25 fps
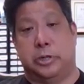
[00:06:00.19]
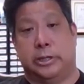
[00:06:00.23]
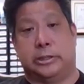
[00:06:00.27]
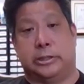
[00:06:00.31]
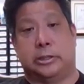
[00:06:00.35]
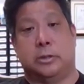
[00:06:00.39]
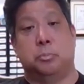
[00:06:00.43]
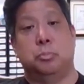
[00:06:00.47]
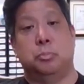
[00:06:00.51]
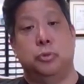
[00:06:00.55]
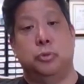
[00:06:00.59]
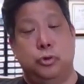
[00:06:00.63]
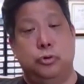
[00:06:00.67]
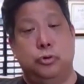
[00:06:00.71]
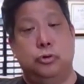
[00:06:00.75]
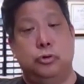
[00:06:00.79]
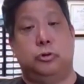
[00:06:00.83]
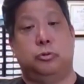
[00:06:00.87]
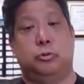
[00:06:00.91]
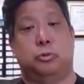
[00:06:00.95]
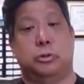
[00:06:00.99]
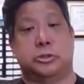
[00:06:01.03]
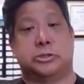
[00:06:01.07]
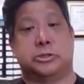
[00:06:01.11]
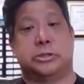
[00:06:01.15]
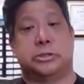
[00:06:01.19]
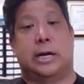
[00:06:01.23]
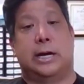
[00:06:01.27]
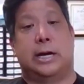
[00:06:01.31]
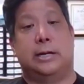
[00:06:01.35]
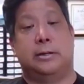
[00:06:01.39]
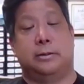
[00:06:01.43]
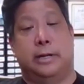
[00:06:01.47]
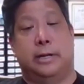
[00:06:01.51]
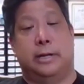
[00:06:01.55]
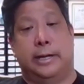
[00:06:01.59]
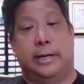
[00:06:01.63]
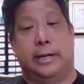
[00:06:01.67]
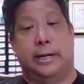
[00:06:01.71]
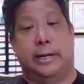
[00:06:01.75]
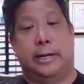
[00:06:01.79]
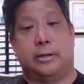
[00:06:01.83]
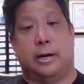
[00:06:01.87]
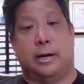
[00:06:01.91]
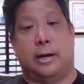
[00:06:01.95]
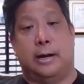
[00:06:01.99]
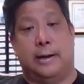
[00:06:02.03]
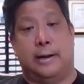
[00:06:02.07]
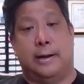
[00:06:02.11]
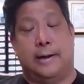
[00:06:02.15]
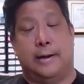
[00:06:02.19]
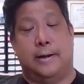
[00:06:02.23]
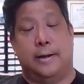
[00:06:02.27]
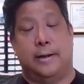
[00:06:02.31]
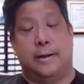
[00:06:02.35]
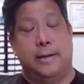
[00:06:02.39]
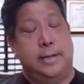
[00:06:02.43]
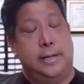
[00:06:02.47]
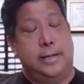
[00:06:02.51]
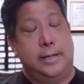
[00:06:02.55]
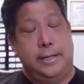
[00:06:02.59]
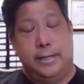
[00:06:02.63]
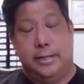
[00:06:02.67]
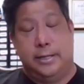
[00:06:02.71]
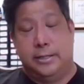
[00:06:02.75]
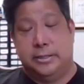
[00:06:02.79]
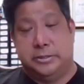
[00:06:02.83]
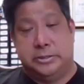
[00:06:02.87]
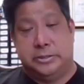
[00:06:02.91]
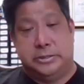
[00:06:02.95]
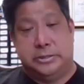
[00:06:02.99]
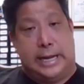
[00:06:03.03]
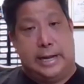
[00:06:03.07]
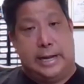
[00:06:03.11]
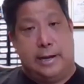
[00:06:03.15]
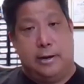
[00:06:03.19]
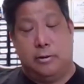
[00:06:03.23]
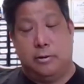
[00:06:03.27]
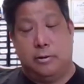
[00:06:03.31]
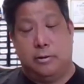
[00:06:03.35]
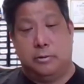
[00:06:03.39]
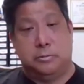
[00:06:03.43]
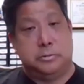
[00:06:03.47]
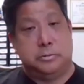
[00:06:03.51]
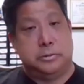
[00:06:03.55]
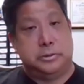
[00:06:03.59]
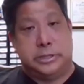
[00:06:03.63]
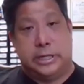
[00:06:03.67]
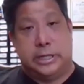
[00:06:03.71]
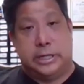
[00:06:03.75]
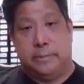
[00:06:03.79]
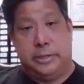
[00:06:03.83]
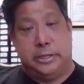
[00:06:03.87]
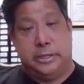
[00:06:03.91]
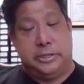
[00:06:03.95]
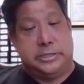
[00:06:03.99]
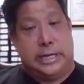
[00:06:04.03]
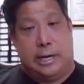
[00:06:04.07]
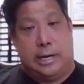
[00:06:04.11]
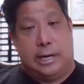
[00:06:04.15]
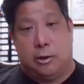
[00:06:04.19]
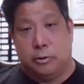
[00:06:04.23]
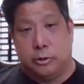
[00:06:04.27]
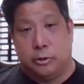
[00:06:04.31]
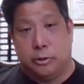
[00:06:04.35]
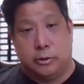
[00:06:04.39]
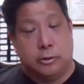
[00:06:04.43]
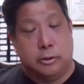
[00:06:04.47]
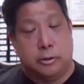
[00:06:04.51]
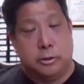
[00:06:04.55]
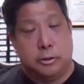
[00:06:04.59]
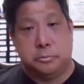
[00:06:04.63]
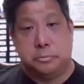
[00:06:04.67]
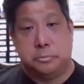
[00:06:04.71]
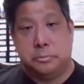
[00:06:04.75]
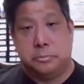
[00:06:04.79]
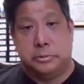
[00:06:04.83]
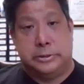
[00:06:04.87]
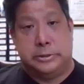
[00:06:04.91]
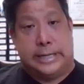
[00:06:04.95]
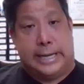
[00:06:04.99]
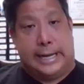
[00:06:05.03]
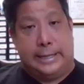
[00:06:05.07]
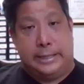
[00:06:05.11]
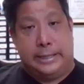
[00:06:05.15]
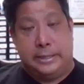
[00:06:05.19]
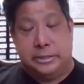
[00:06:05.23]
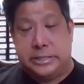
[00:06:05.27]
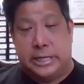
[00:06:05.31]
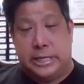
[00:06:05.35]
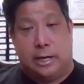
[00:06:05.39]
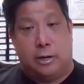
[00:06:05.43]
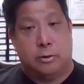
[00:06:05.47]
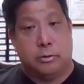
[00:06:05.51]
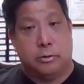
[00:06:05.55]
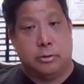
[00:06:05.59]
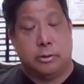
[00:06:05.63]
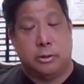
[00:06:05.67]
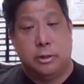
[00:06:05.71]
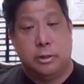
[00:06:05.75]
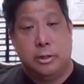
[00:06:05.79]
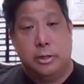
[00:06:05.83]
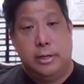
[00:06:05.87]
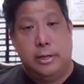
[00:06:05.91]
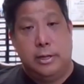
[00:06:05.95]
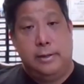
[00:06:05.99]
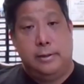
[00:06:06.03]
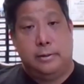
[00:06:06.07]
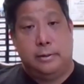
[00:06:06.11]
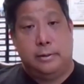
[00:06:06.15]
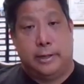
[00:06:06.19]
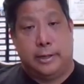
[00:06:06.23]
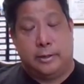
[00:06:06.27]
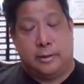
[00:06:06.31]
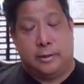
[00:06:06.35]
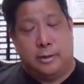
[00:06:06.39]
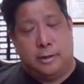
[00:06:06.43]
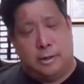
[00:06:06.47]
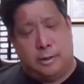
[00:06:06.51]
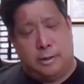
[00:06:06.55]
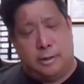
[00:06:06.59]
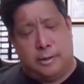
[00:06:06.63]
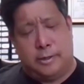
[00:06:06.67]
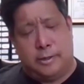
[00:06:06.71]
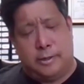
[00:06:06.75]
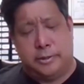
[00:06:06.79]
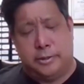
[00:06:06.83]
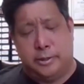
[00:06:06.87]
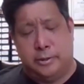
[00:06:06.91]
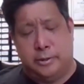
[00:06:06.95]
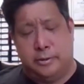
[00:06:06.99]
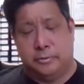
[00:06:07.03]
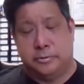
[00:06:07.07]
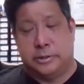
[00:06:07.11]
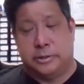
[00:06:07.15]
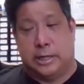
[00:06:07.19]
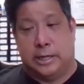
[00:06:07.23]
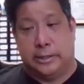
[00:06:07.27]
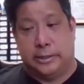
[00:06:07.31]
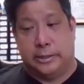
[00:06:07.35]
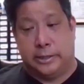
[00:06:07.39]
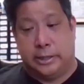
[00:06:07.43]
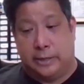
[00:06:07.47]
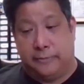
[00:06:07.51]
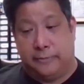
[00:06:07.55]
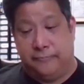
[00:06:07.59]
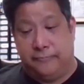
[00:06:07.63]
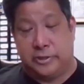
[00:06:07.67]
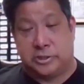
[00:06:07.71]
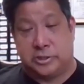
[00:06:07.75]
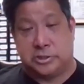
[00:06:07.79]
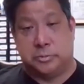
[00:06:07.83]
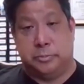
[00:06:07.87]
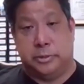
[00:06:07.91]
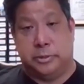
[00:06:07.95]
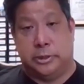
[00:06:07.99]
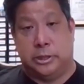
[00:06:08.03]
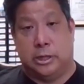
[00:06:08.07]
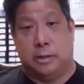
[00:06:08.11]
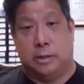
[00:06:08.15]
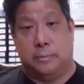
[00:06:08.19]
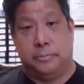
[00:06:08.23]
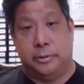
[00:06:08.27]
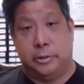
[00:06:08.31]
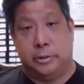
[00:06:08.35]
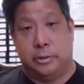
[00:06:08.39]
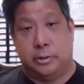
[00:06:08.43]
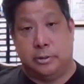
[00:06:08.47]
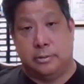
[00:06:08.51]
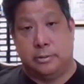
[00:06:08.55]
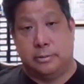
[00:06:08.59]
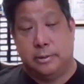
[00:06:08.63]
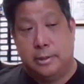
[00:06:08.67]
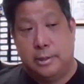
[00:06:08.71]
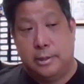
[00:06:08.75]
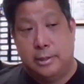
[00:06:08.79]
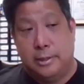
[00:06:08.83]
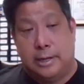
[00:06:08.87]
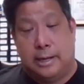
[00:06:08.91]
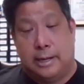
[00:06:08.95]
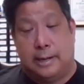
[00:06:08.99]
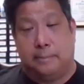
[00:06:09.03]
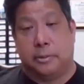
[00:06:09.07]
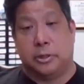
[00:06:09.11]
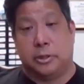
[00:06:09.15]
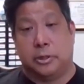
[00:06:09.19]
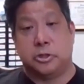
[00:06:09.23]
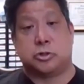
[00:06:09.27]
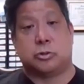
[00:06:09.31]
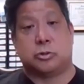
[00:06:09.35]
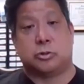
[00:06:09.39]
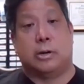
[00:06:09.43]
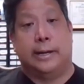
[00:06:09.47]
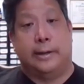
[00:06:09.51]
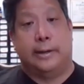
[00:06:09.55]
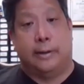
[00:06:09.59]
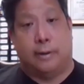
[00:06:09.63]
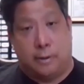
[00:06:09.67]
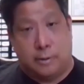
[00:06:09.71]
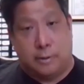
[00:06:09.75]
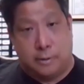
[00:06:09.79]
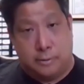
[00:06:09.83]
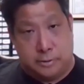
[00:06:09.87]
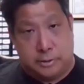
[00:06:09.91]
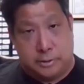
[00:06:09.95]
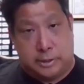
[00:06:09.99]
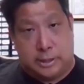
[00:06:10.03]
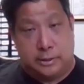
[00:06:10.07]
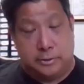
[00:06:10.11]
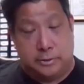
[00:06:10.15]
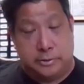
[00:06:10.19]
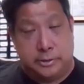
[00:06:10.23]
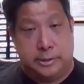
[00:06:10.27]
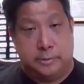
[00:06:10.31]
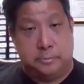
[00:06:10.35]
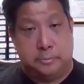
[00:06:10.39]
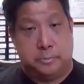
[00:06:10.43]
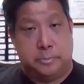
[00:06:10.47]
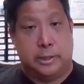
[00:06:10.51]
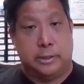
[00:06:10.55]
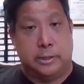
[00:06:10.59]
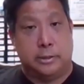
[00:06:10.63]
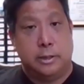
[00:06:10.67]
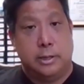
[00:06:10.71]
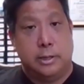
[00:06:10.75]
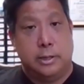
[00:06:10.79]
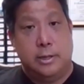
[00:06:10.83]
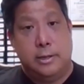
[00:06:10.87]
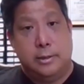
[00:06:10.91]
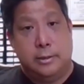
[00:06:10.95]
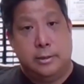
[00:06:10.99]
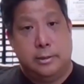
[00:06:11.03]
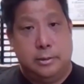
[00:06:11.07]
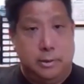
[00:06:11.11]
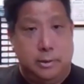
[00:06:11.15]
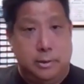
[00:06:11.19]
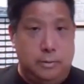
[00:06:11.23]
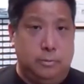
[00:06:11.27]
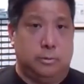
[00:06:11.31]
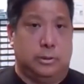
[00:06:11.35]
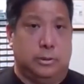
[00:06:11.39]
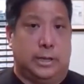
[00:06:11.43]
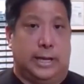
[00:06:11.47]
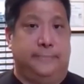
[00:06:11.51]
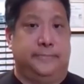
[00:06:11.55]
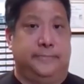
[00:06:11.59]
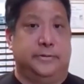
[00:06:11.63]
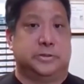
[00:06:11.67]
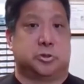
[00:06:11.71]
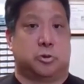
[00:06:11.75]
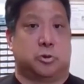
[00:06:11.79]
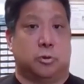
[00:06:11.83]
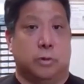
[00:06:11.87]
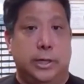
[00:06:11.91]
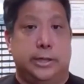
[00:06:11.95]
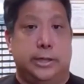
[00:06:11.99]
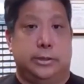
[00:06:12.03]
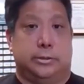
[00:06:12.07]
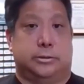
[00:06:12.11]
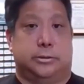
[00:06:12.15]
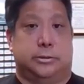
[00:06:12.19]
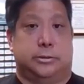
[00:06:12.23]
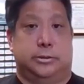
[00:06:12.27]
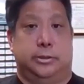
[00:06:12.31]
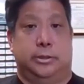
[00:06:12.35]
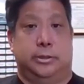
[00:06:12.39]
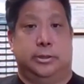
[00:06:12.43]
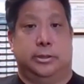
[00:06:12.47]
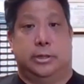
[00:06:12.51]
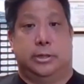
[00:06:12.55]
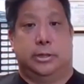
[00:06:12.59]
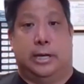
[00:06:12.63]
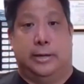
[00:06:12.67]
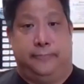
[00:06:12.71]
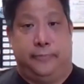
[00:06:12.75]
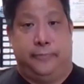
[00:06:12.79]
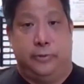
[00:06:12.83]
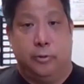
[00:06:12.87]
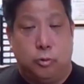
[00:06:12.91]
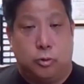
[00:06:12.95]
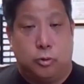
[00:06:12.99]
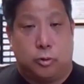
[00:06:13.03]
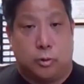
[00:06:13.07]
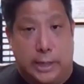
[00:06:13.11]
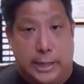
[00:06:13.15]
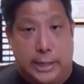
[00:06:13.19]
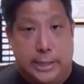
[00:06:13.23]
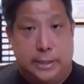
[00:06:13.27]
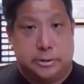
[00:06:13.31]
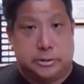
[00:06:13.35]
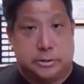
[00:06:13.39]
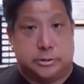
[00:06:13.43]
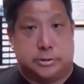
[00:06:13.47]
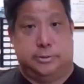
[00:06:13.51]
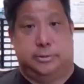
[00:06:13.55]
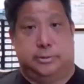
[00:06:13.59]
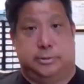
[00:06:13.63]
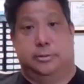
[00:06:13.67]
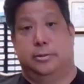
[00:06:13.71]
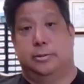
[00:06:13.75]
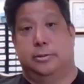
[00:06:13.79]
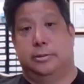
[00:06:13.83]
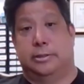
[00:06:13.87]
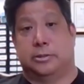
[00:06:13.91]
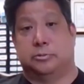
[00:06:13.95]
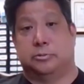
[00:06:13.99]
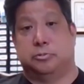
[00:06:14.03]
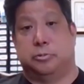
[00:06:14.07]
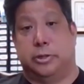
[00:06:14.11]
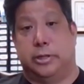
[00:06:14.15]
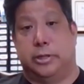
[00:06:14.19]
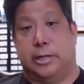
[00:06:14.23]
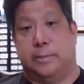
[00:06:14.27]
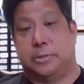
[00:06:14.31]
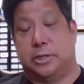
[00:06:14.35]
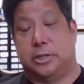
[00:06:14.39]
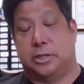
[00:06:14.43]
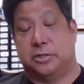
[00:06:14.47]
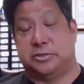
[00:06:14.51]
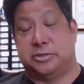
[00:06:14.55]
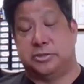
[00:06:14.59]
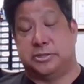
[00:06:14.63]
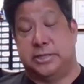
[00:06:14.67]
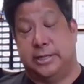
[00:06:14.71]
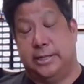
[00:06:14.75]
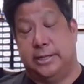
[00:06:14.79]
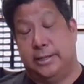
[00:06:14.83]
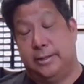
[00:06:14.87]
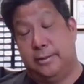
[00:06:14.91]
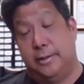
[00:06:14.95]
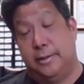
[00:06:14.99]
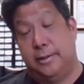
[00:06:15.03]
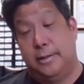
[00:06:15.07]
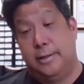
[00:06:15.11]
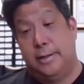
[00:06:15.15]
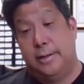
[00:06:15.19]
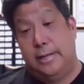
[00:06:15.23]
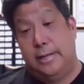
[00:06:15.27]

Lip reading: Like the mood was not like down, Debbie Downer or Danny Downer, like, you know, Doc, you got to fix me up and I'm going to try harder kind of thing. But no, life is great and I feel great. That's what he kept on saying.